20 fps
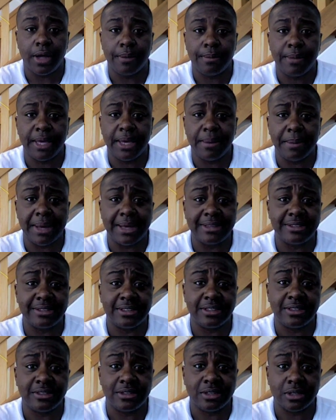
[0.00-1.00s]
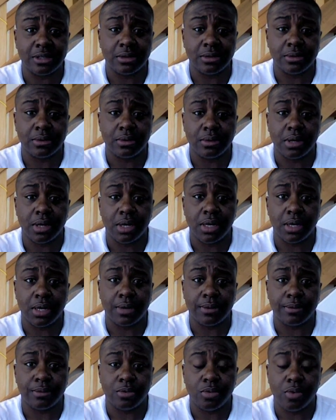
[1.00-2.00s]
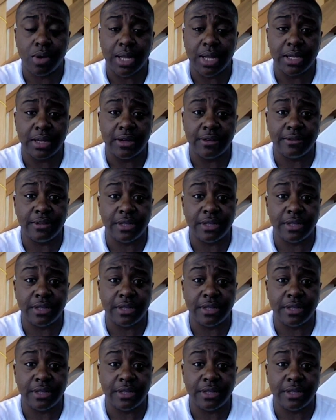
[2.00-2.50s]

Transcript: And my sister, who I love